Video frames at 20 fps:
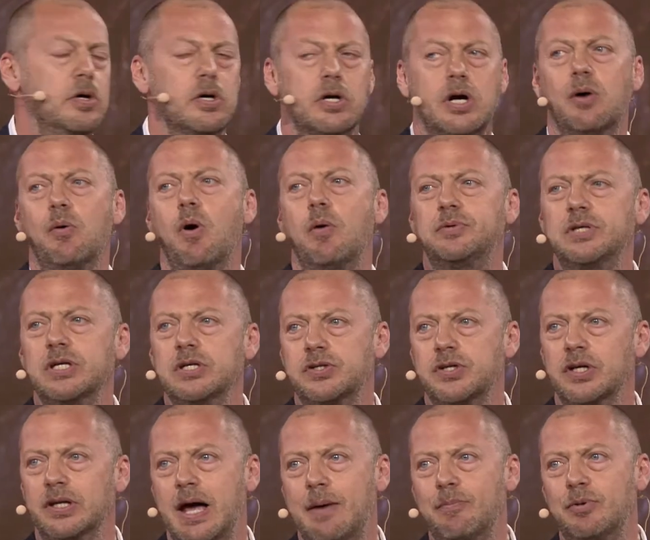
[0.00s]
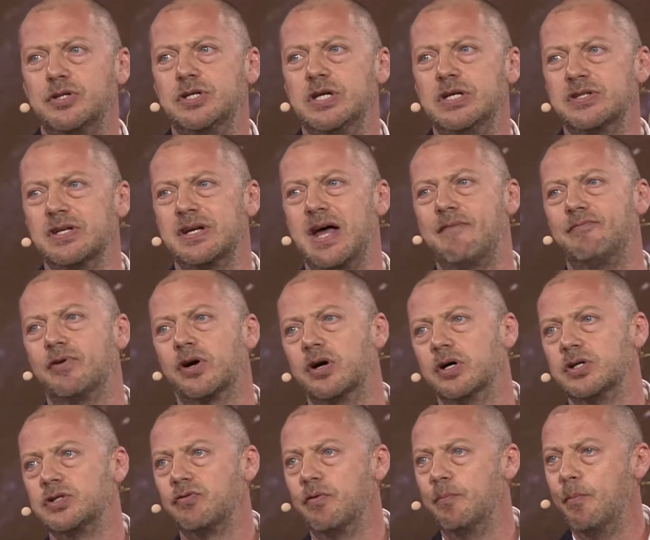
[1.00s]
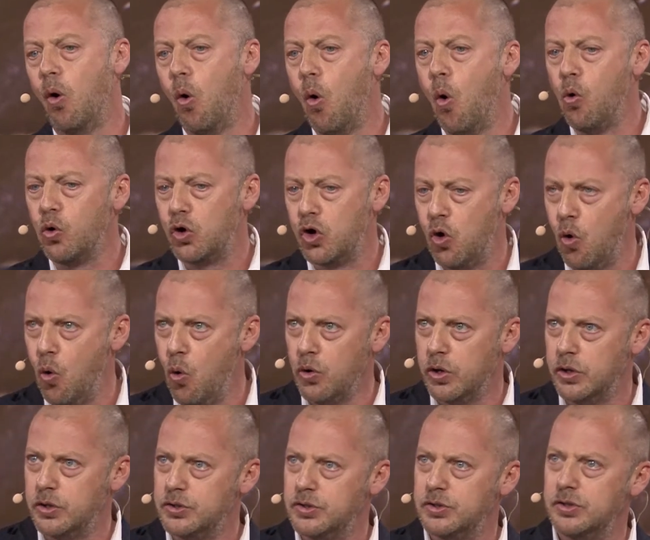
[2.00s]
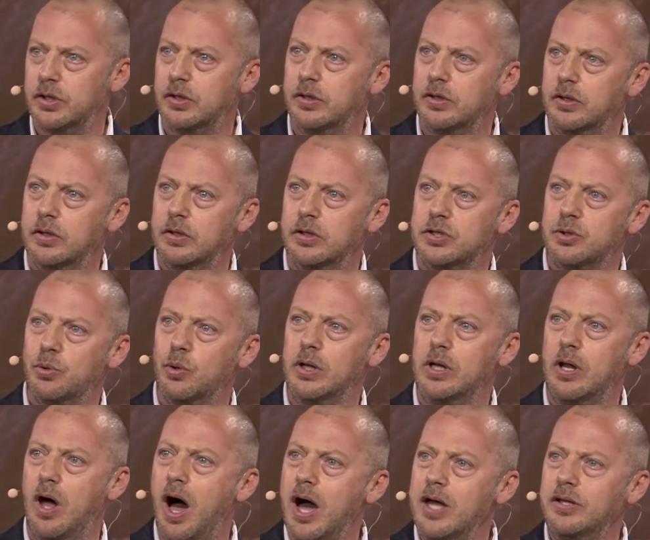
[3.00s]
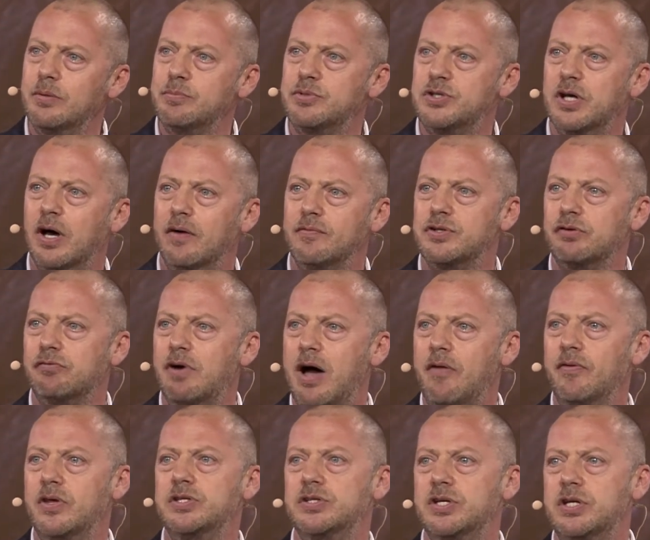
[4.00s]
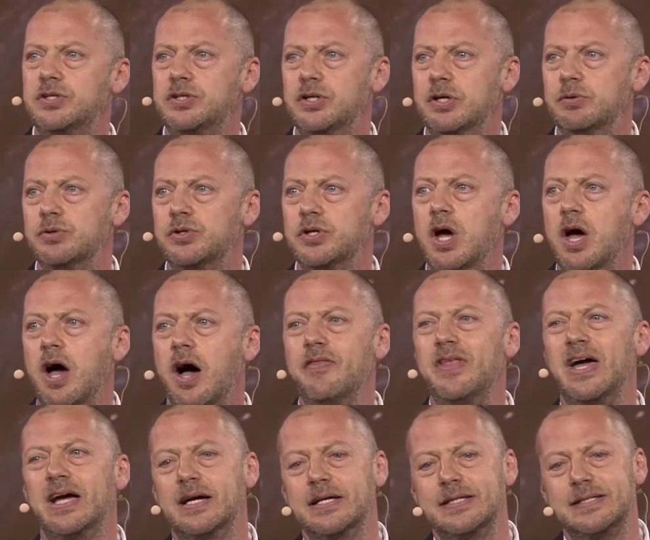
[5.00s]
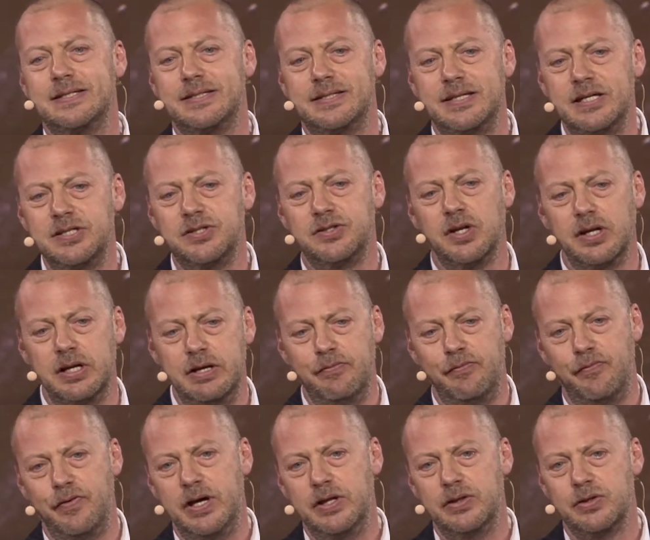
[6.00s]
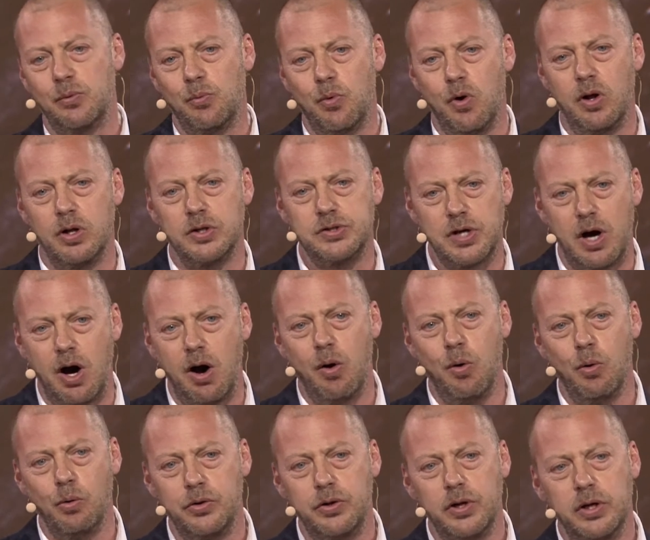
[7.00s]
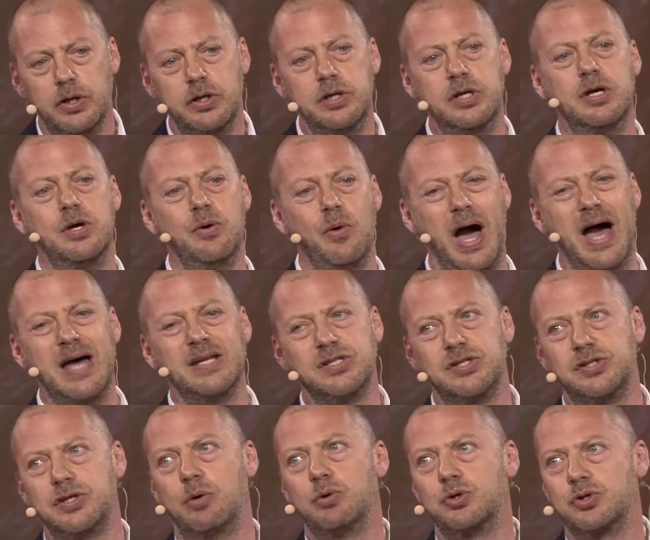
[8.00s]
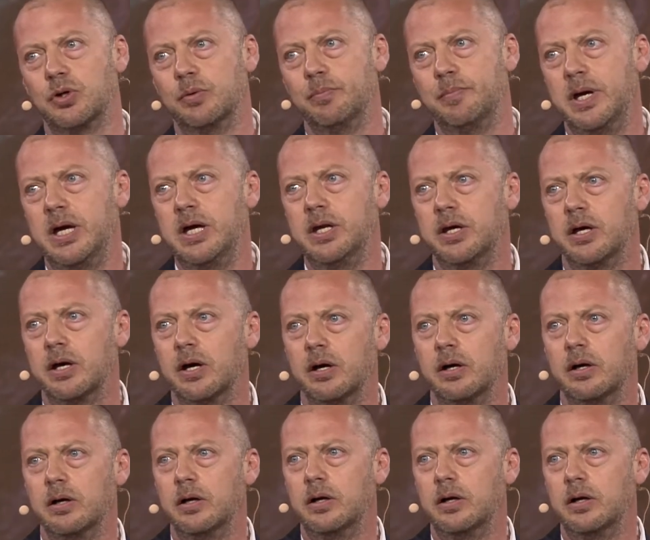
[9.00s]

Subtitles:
co-opting celebrities and advocates from all corners to align themselves around these issues, and then consistently feed the world's old, new, and social media